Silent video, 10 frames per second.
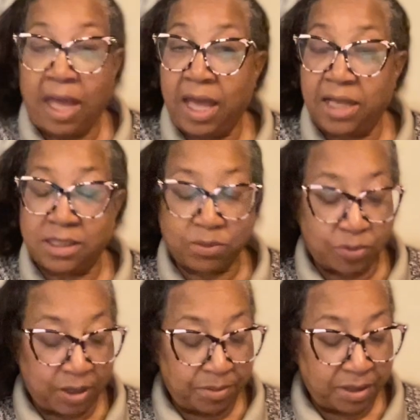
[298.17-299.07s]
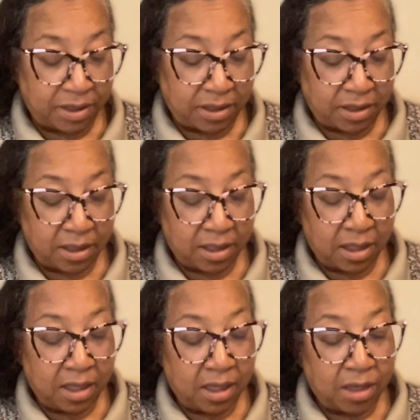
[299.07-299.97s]
As women,
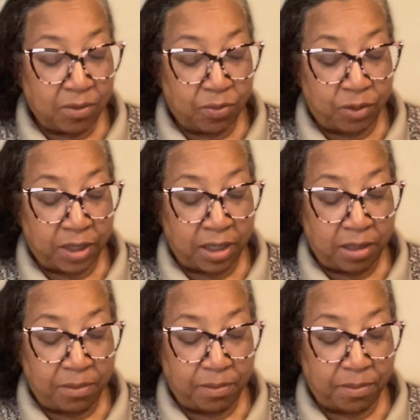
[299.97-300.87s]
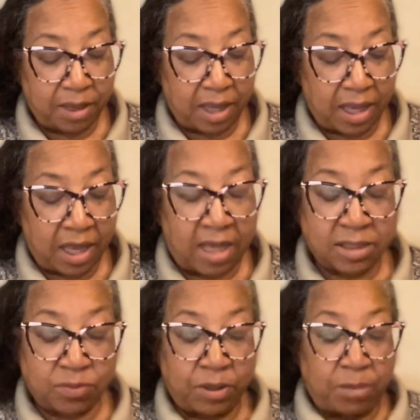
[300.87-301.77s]
we
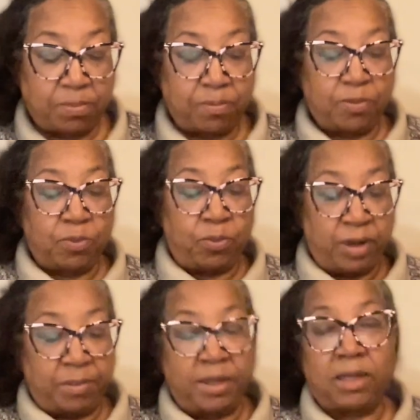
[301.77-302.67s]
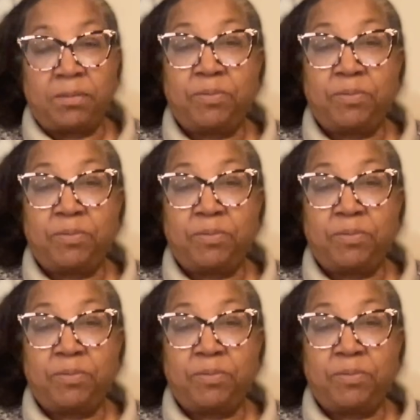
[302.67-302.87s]
as we women